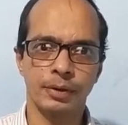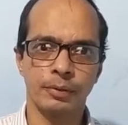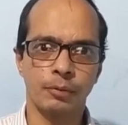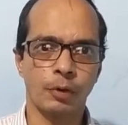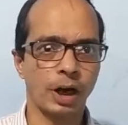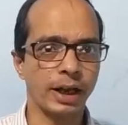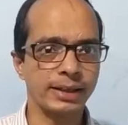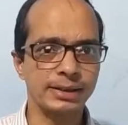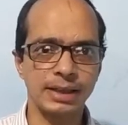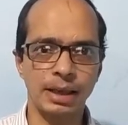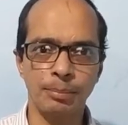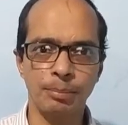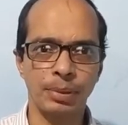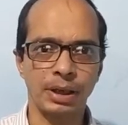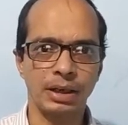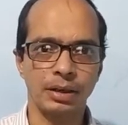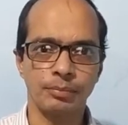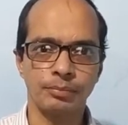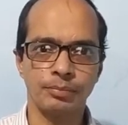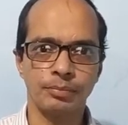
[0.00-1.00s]
For
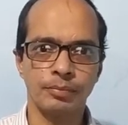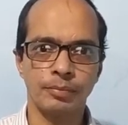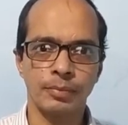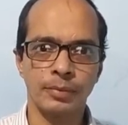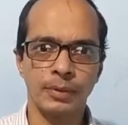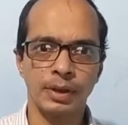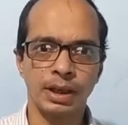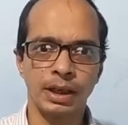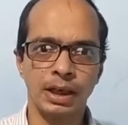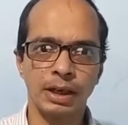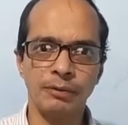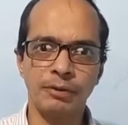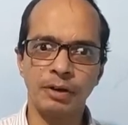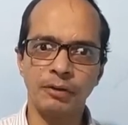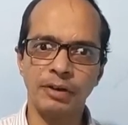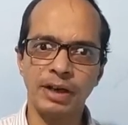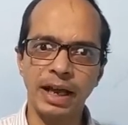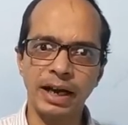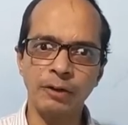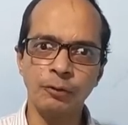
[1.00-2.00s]
example, if
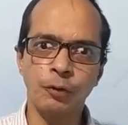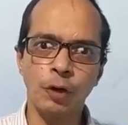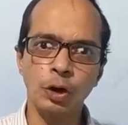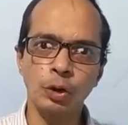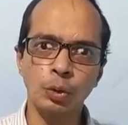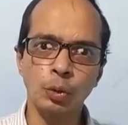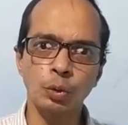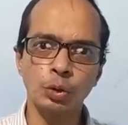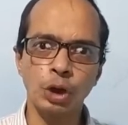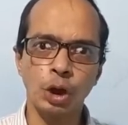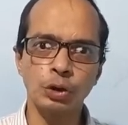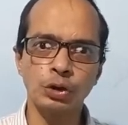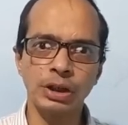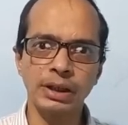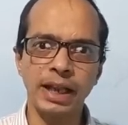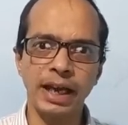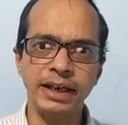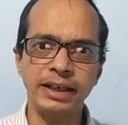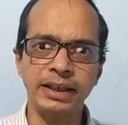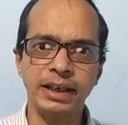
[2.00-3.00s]
dividend for
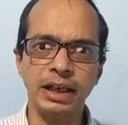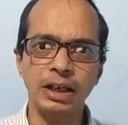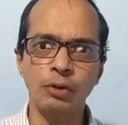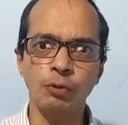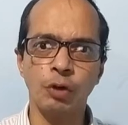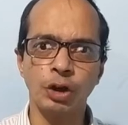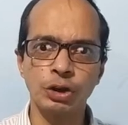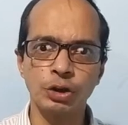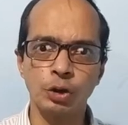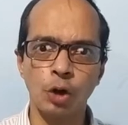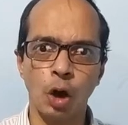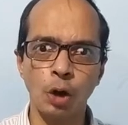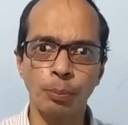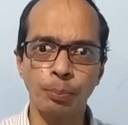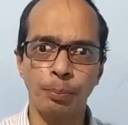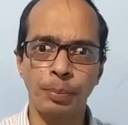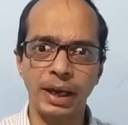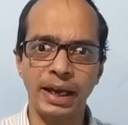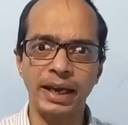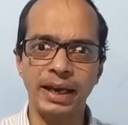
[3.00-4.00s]
2019 was
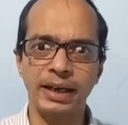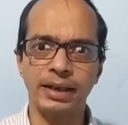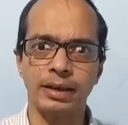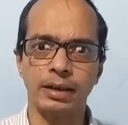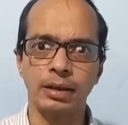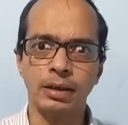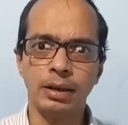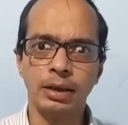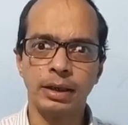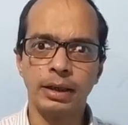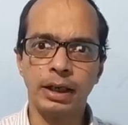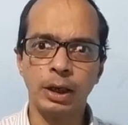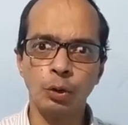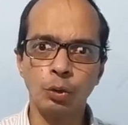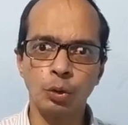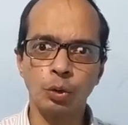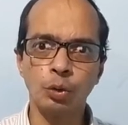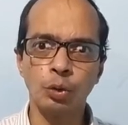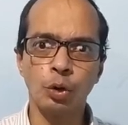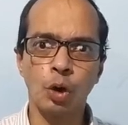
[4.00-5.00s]
not paid
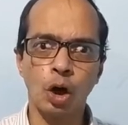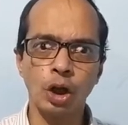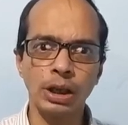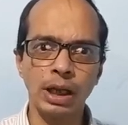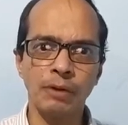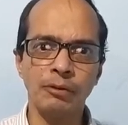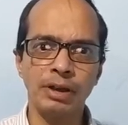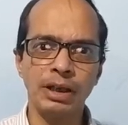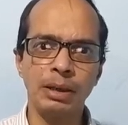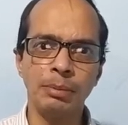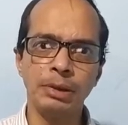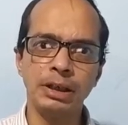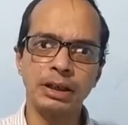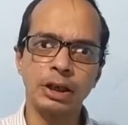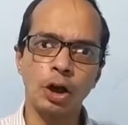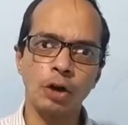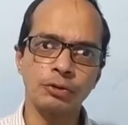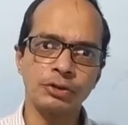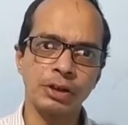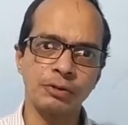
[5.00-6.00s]
due to
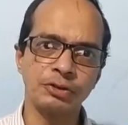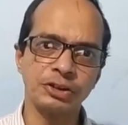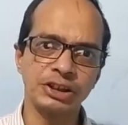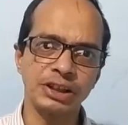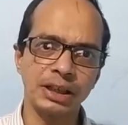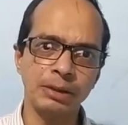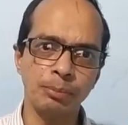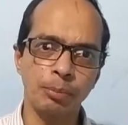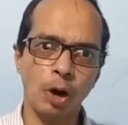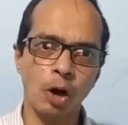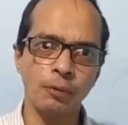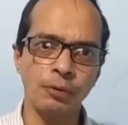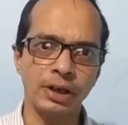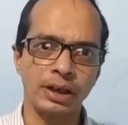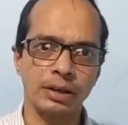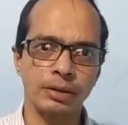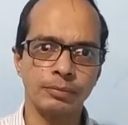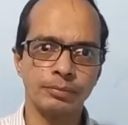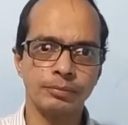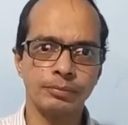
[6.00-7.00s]
non-availability of sufficient
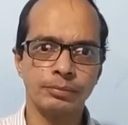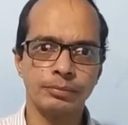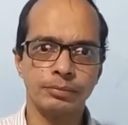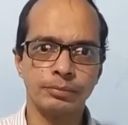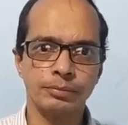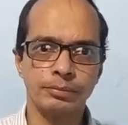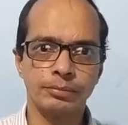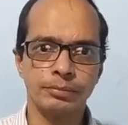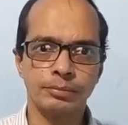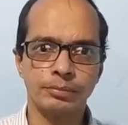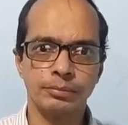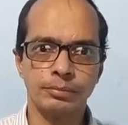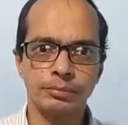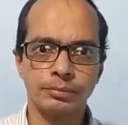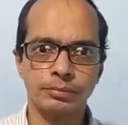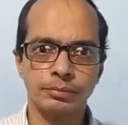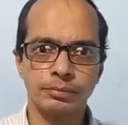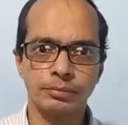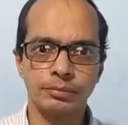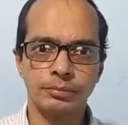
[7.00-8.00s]
profit,
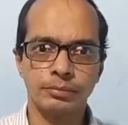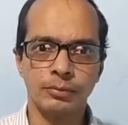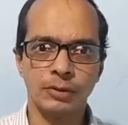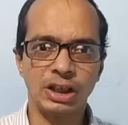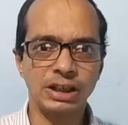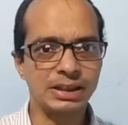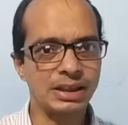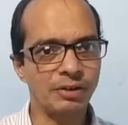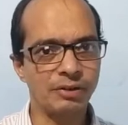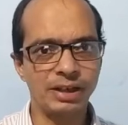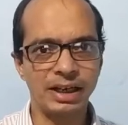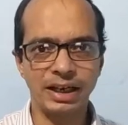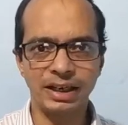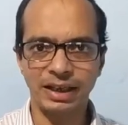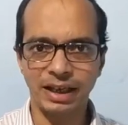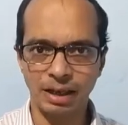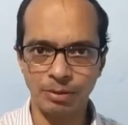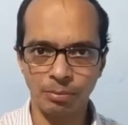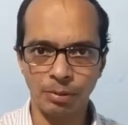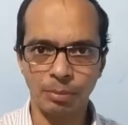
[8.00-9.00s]
this dividend
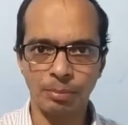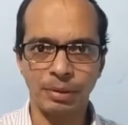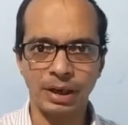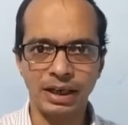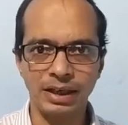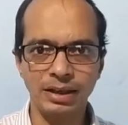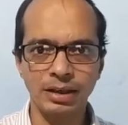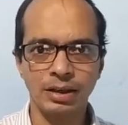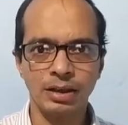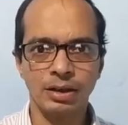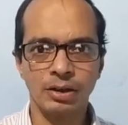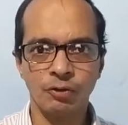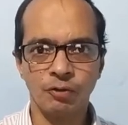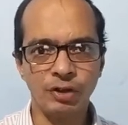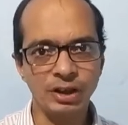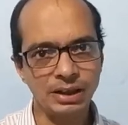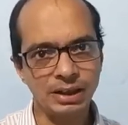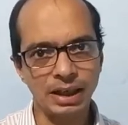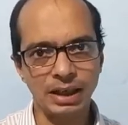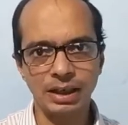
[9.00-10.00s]
can be paid
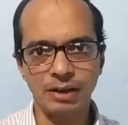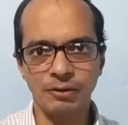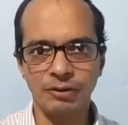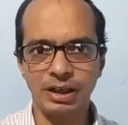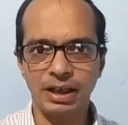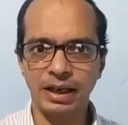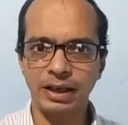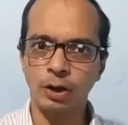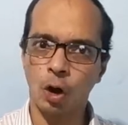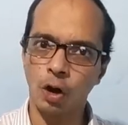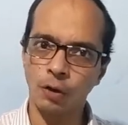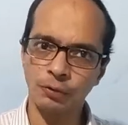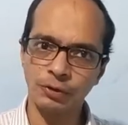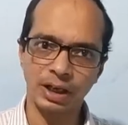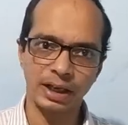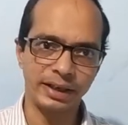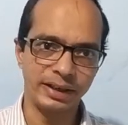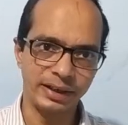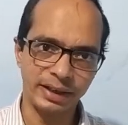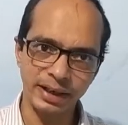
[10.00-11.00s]
with the dividend of
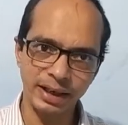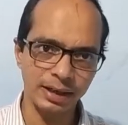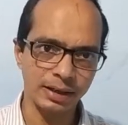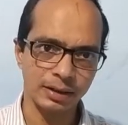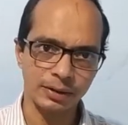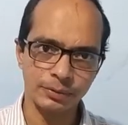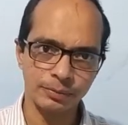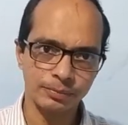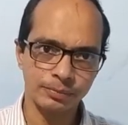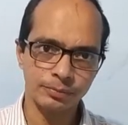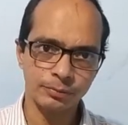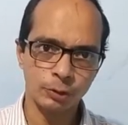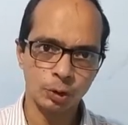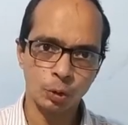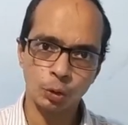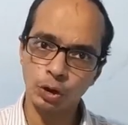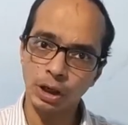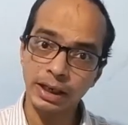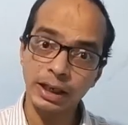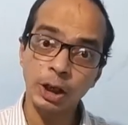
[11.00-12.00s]
current year
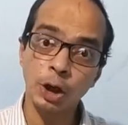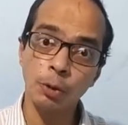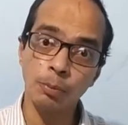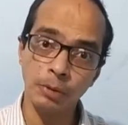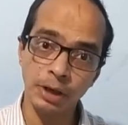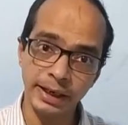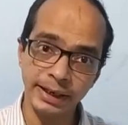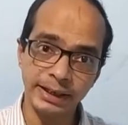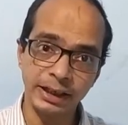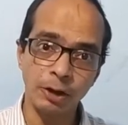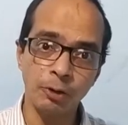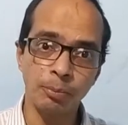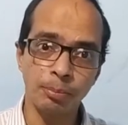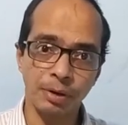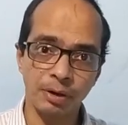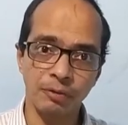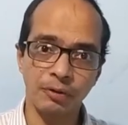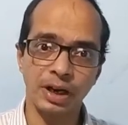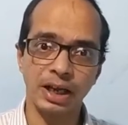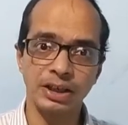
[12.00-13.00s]
to the cumulative
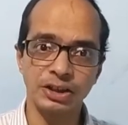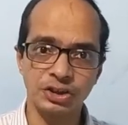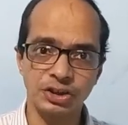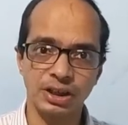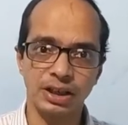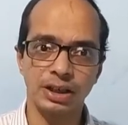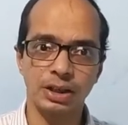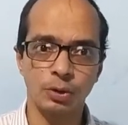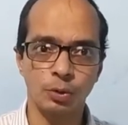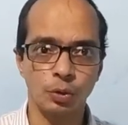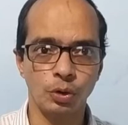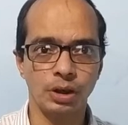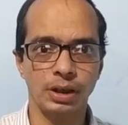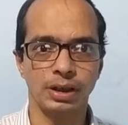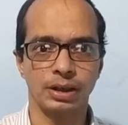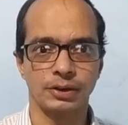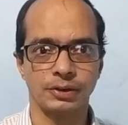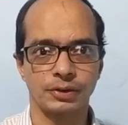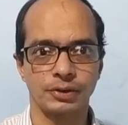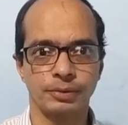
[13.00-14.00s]
preference
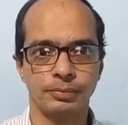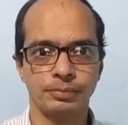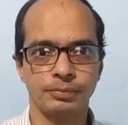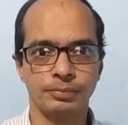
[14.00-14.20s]
shareholders.